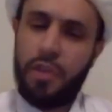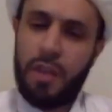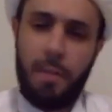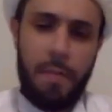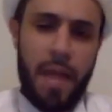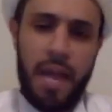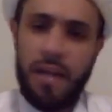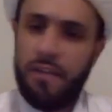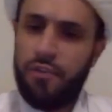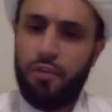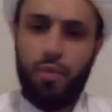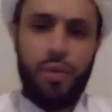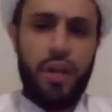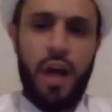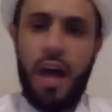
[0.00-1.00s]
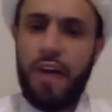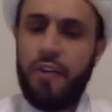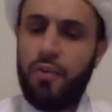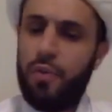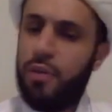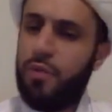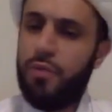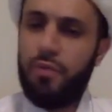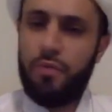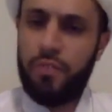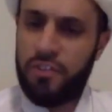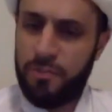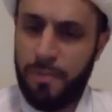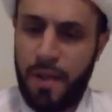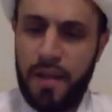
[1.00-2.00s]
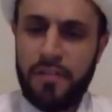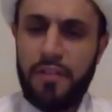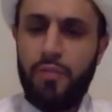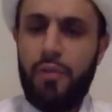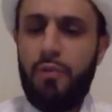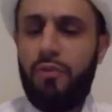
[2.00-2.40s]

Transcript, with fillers: they're companions who we honor, we respect,